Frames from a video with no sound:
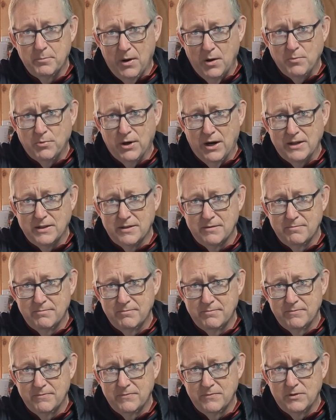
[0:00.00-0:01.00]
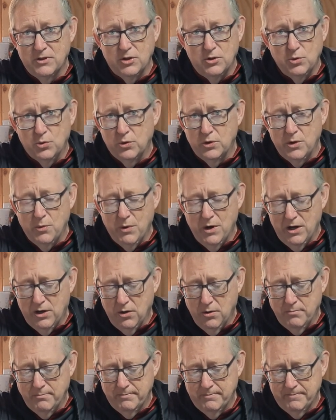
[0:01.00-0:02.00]
bow press to do all your
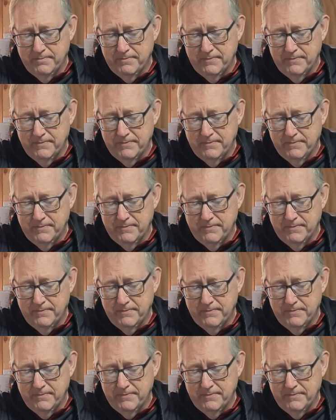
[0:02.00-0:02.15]
work on.